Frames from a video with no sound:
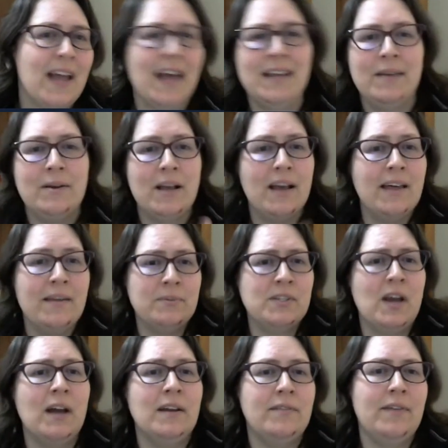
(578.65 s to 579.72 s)
And it
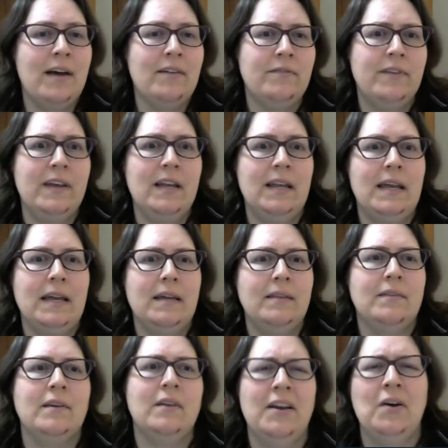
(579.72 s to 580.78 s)
was kind of that
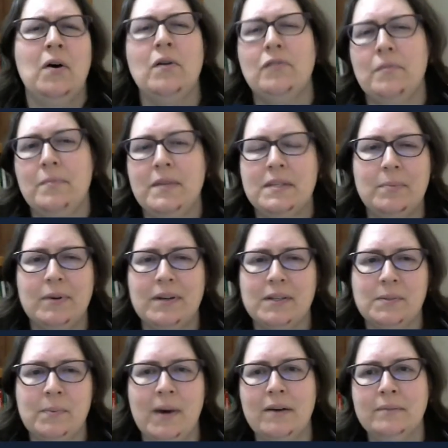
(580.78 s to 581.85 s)
feeling that I got from this book
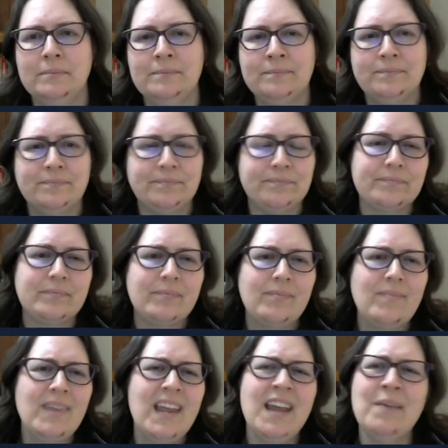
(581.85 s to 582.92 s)
as well.
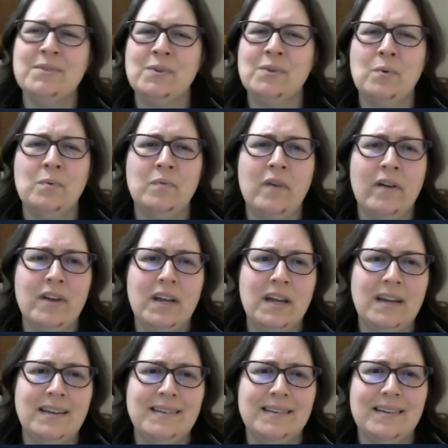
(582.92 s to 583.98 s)
It was all
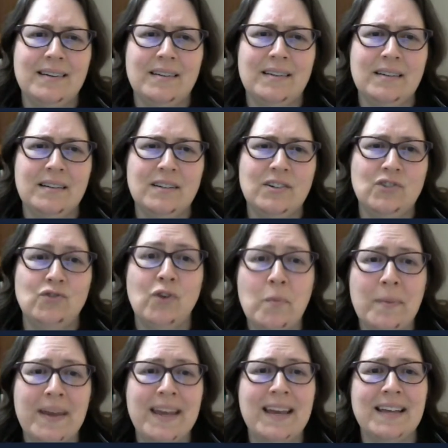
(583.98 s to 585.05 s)
very
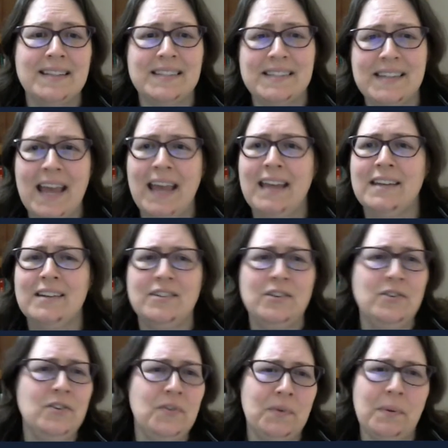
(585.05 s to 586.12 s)
tropey and staid,
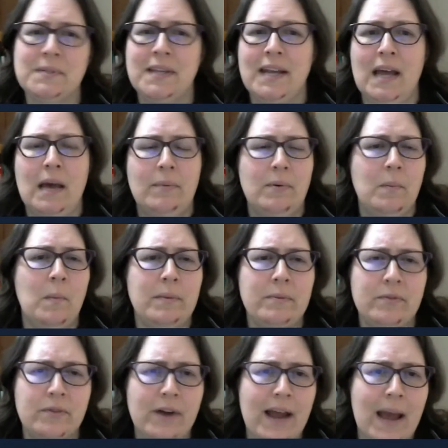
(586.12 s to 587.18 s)
and you knew what was going to happen way
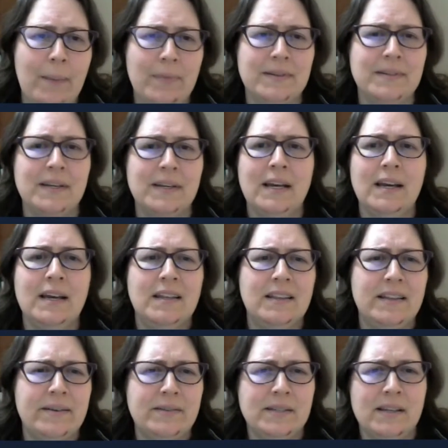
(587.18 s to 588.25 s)
before it happened.
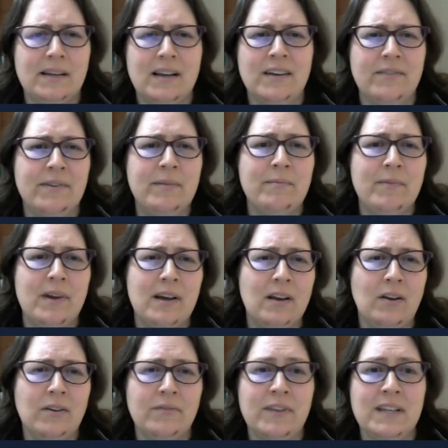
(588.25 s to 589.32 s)
There was kind of
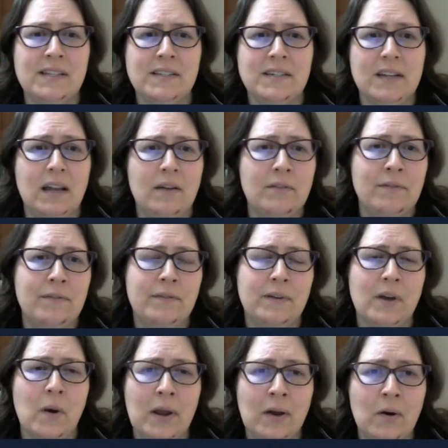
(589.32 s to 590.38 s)
a lot of insta-love
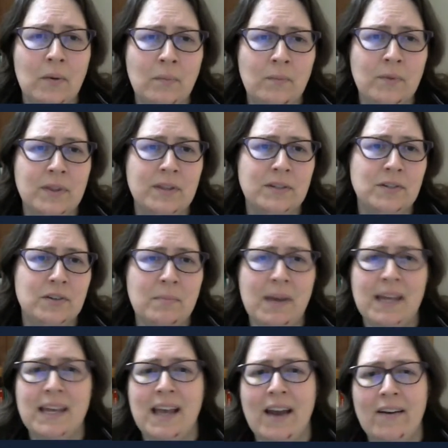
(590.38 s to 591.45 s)
going on with the two
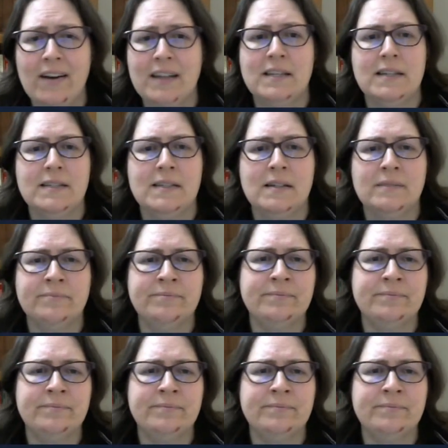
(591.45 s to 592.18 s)
main characters.